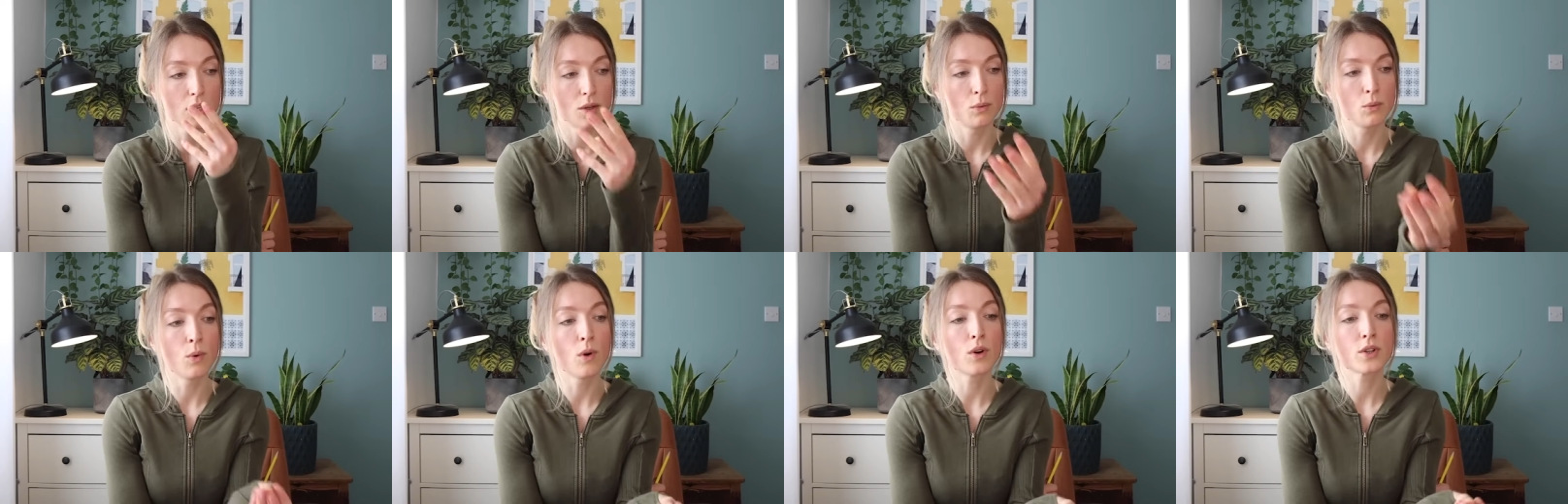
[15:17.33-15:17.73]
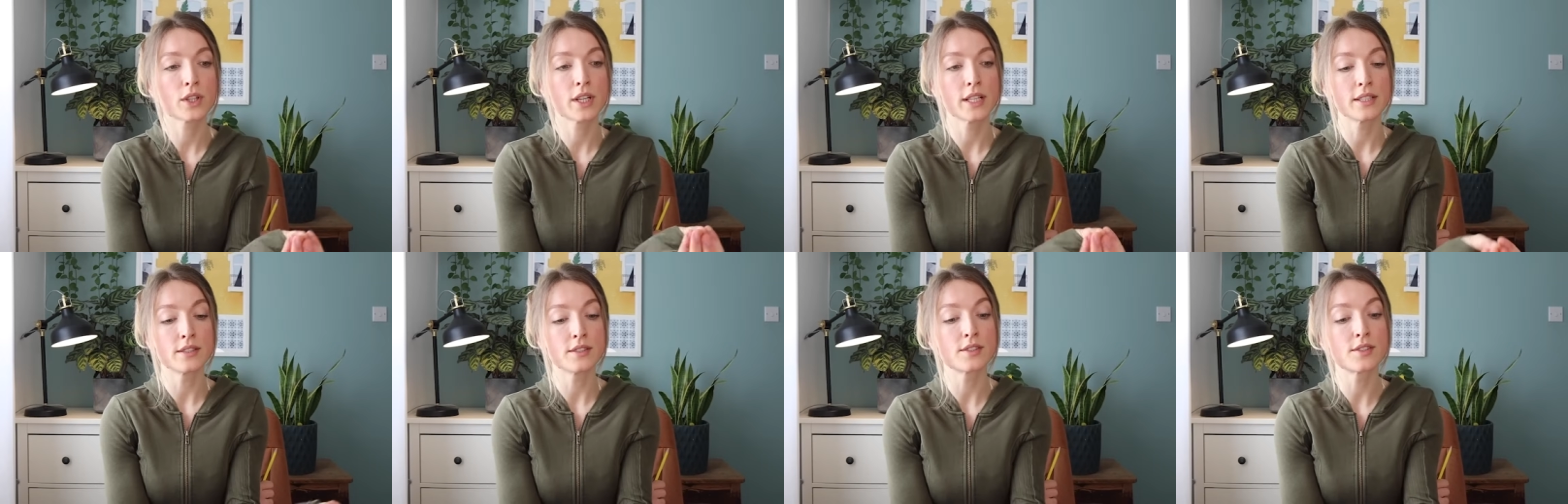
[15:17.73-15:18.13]
What
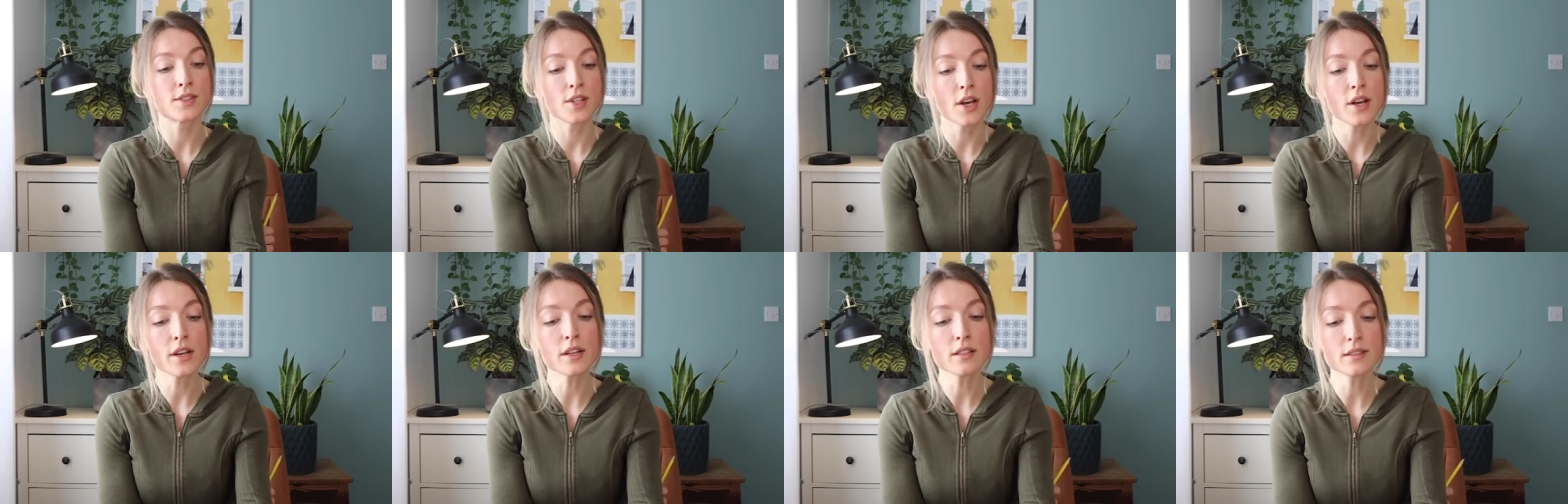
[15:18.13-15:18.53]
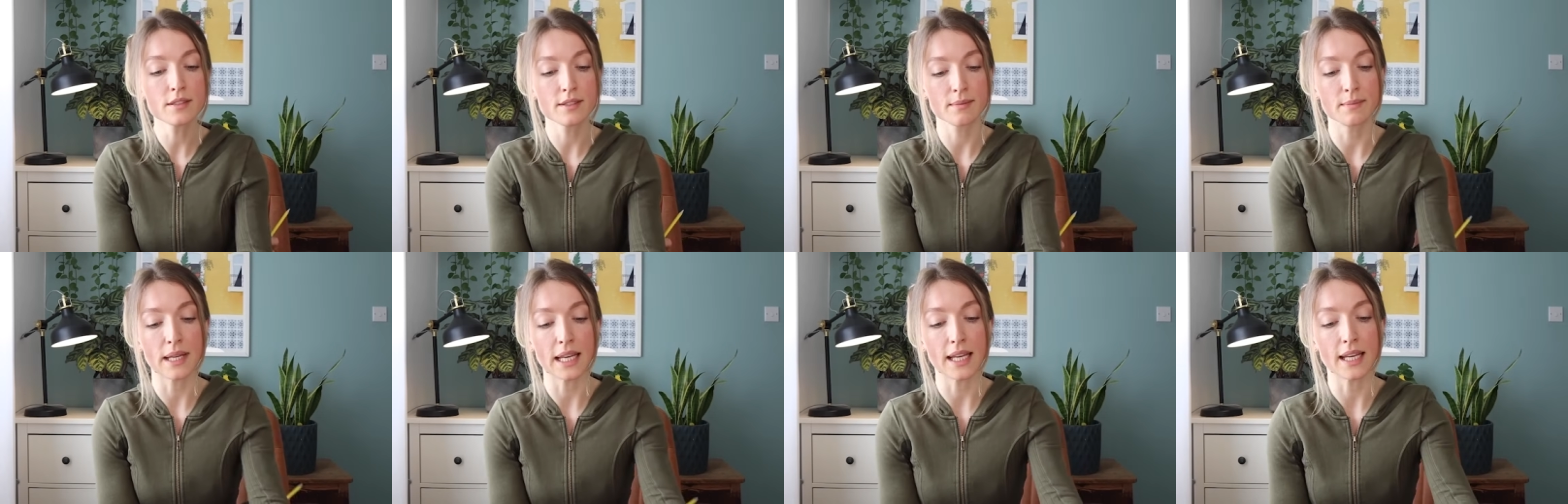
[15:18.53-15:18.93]

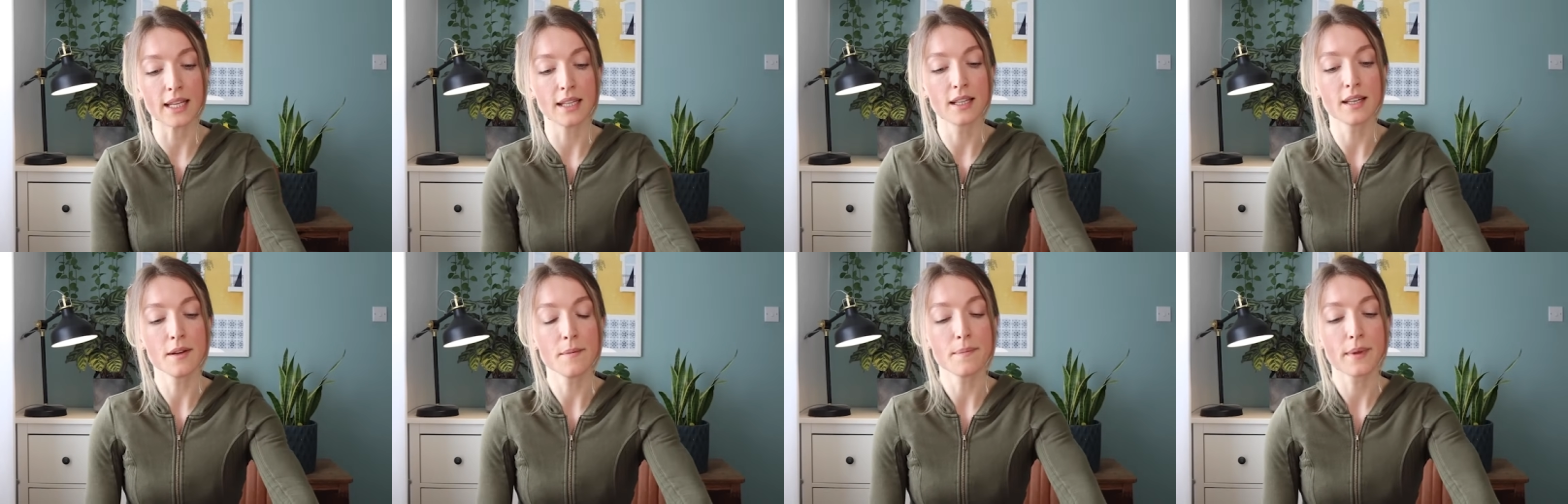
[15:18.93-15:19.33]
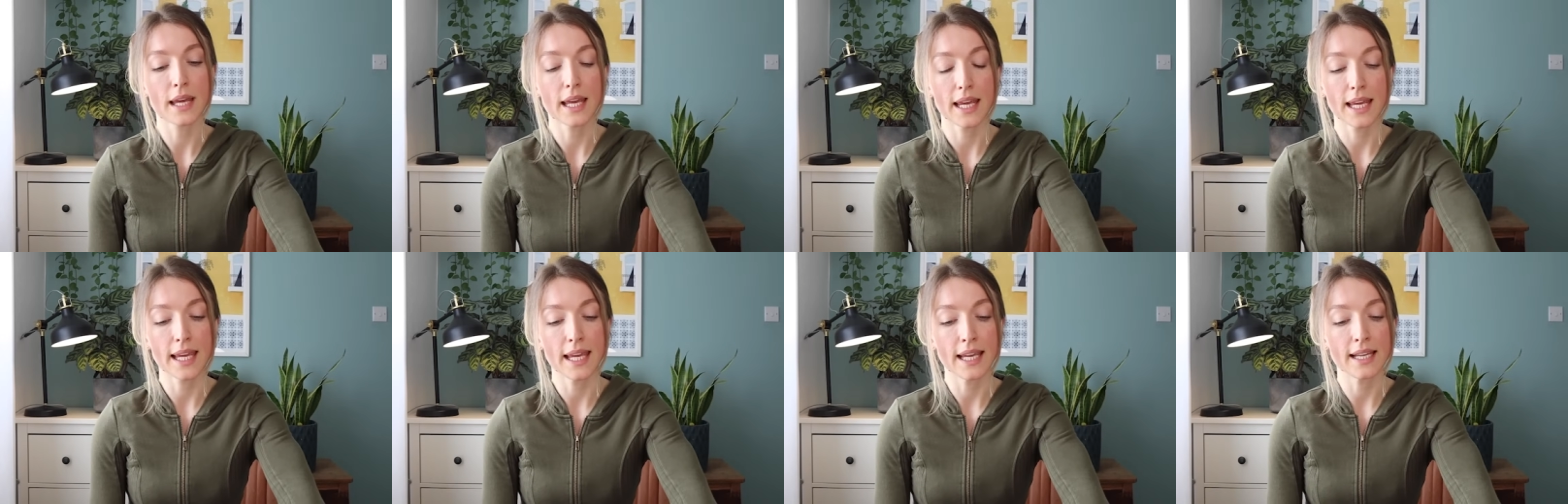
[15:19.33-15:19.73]
concerns me
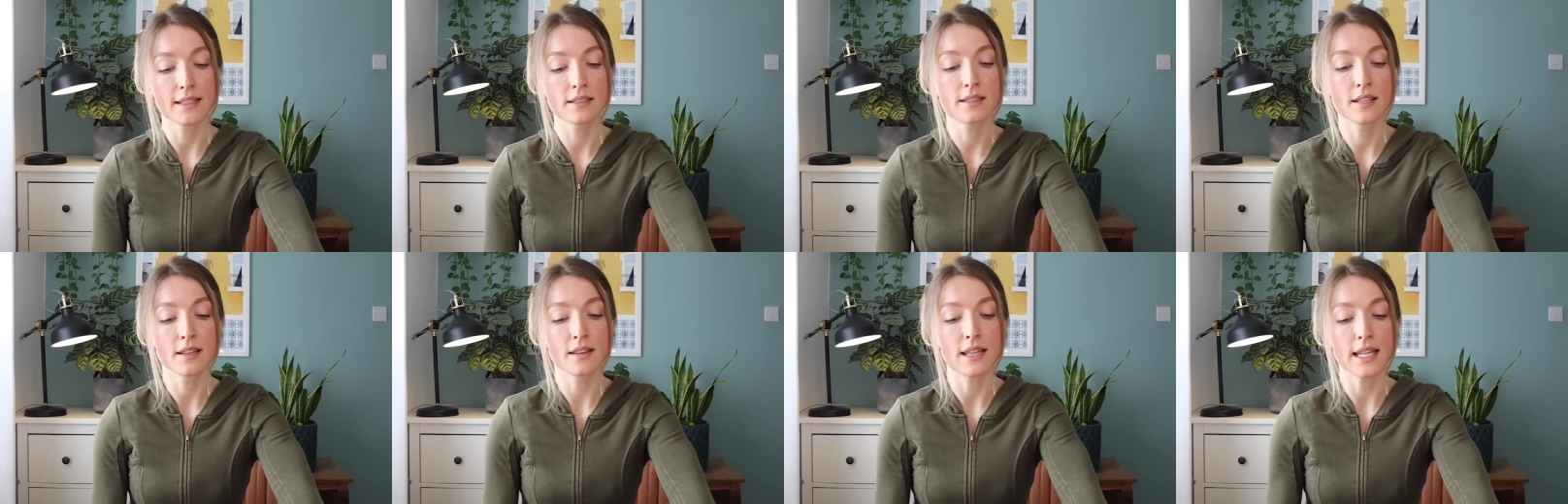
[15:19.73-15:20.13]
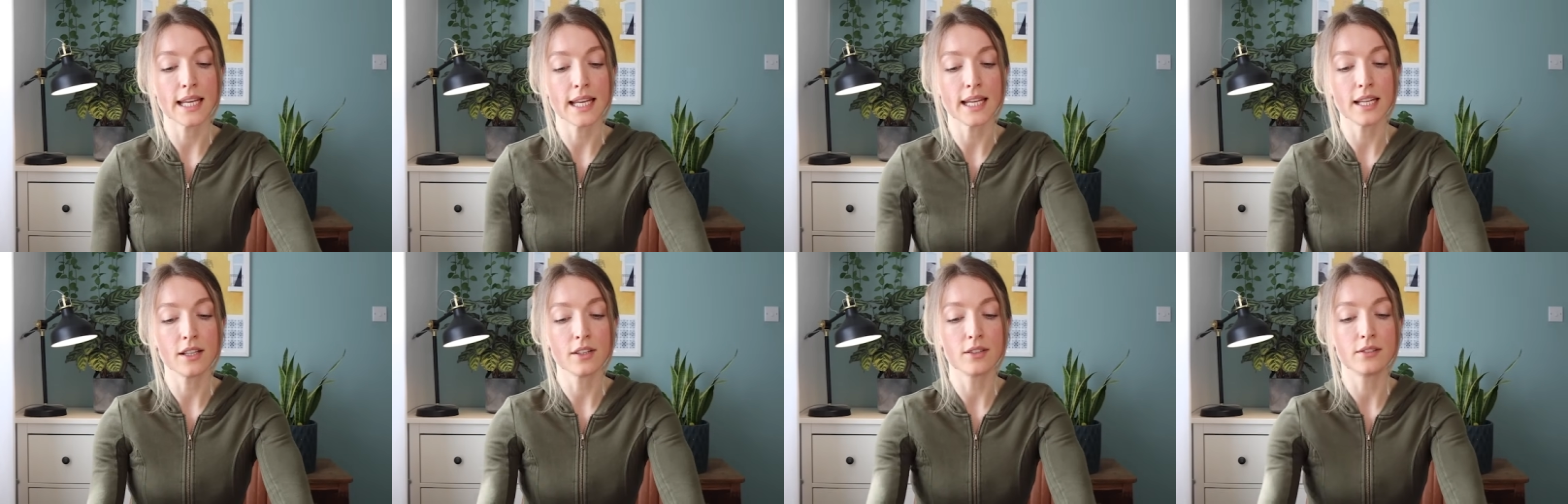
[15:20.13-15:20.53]
is
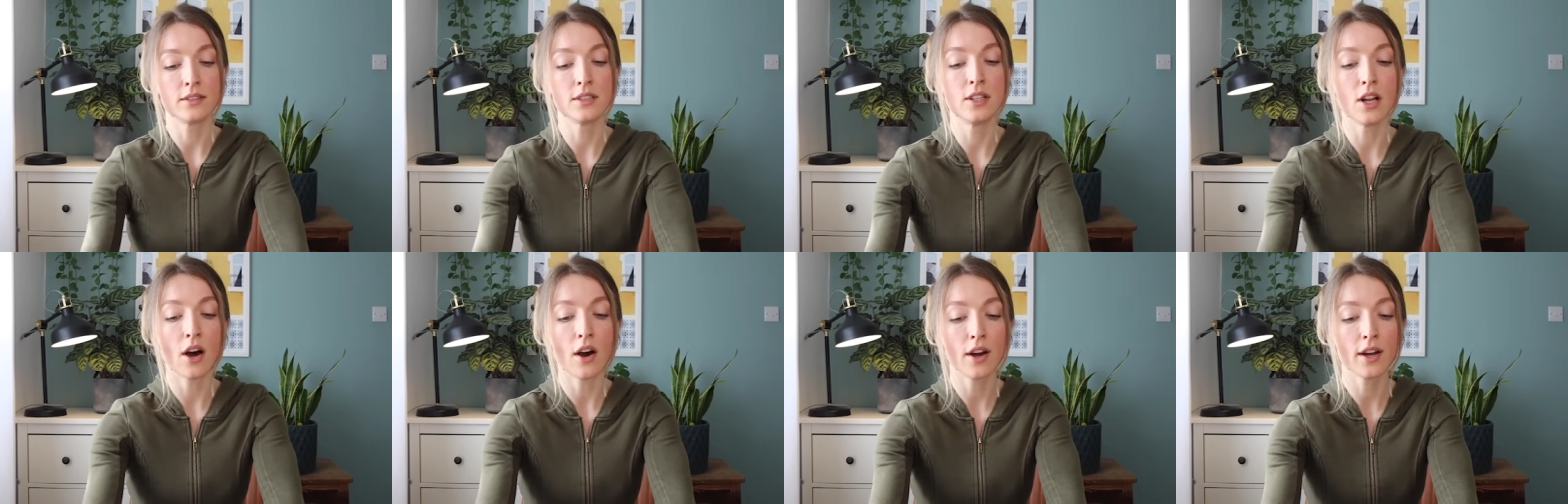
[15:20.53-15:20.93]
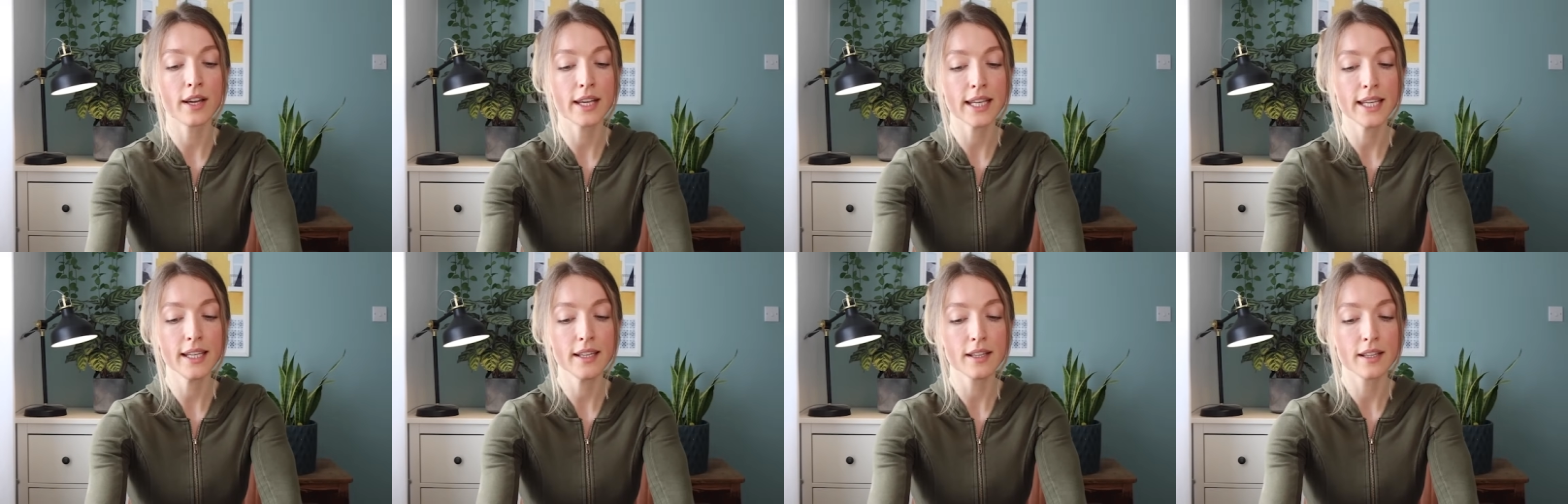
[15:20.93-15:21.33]
the
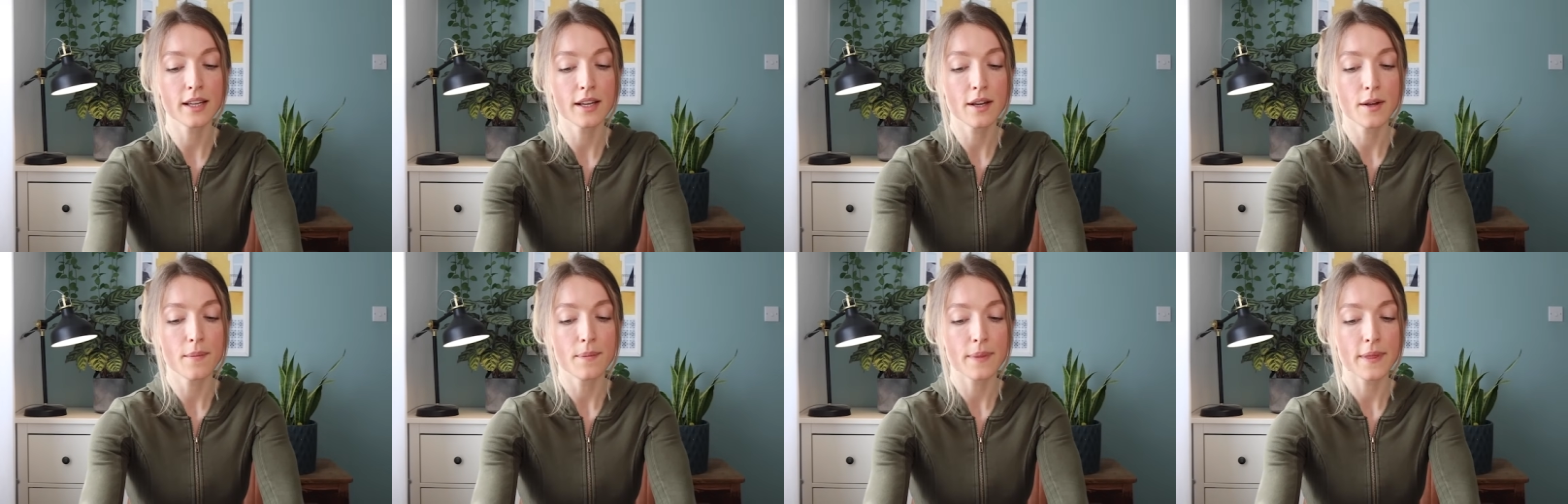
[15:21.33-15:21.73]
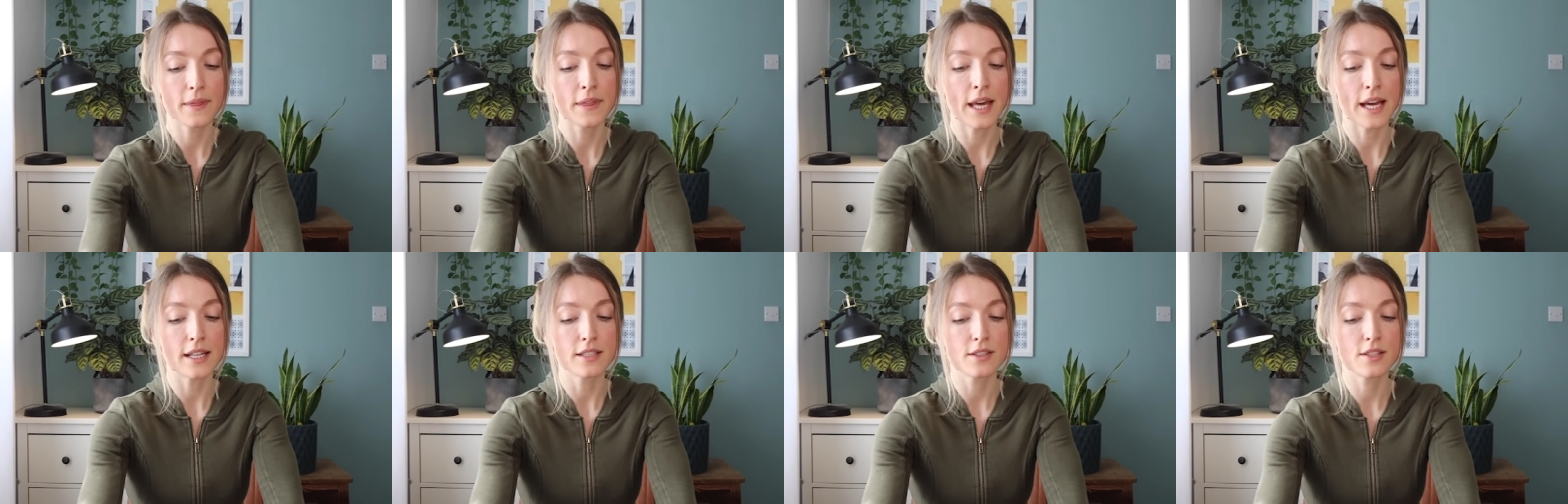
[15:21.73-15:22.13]
lie
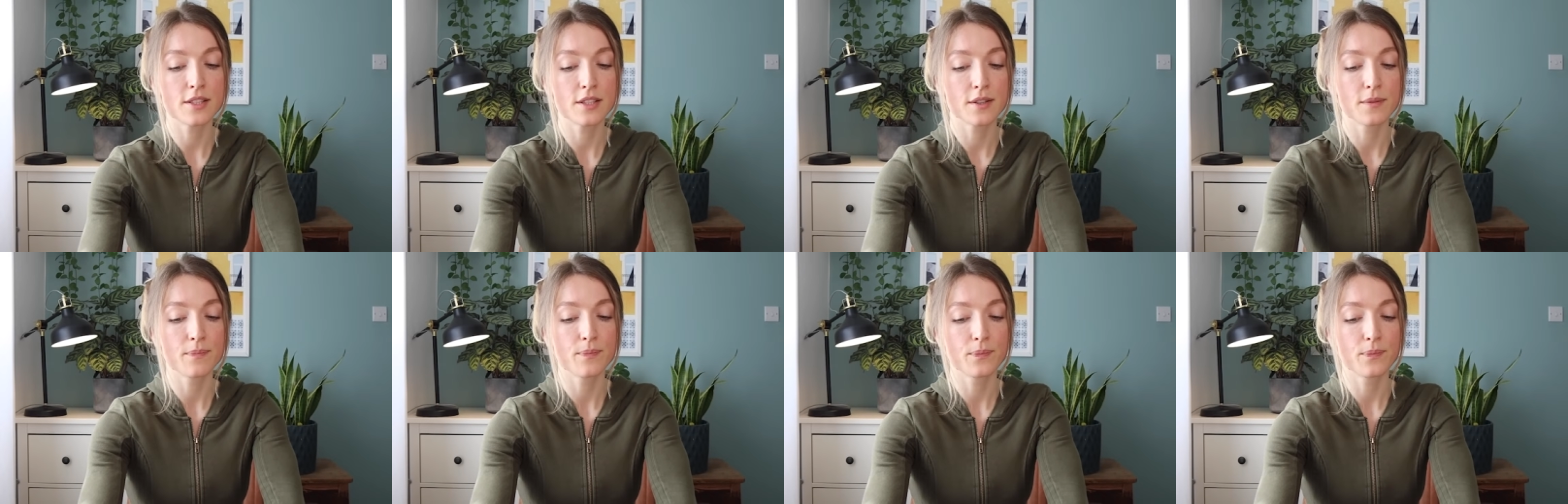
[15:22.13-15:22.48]
that,